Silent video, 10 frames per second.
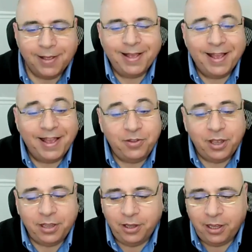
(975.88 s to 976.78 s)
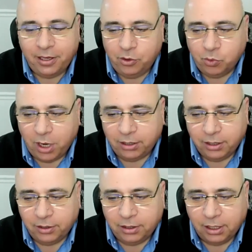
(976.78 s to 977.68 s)
and you write
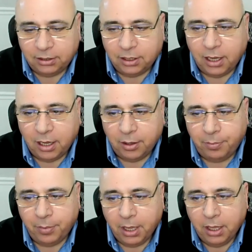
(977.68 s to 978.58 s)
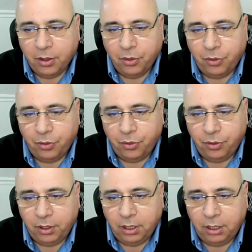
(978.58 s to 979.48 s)
there that
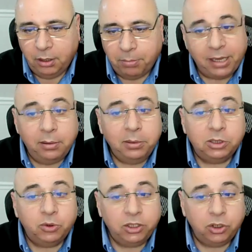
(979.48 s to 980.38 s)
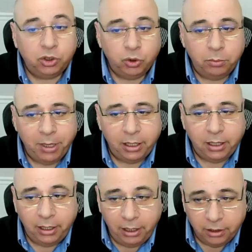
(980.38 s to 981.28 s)
the Biden administration should make
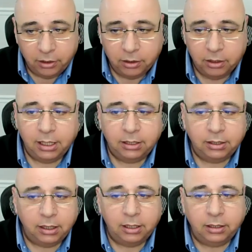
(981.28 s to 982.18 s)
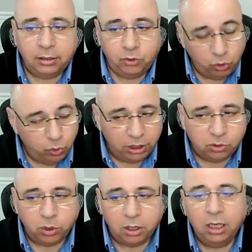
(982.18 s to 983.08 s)
clear that to
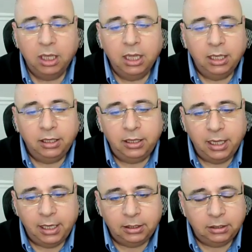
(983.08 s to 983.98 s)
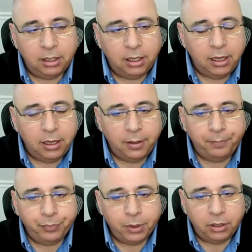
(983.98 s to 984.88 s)
Israel that
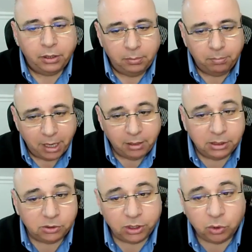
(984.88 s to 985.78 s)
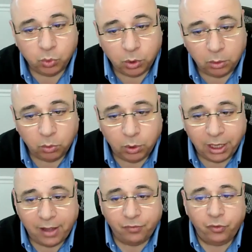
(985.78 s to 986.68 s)
the Biden administration will
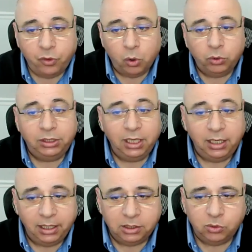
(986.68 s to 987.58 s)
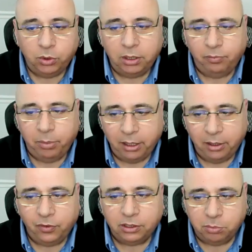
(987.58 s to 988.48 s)
have no dealings with the
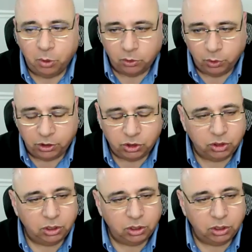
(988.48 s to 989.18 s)
Ben-Gvir Smotrich